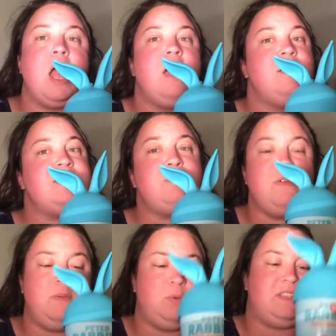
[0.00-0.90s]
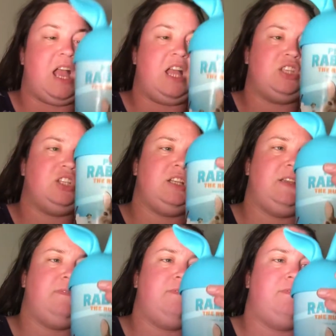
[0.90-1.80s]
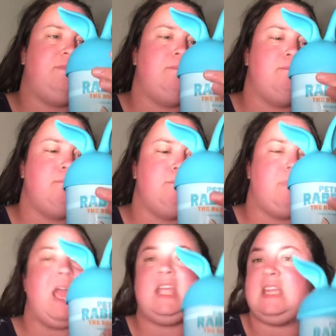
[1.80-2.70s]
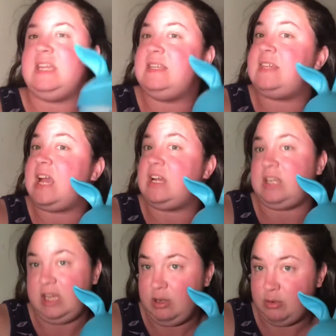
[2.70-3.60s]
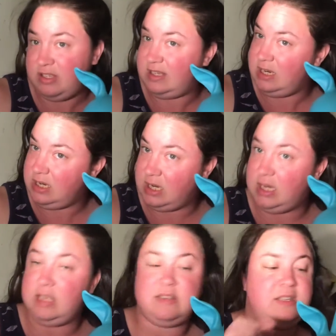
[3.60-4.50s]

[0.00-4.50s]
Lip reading: This movie was actually made down here in Sydney, even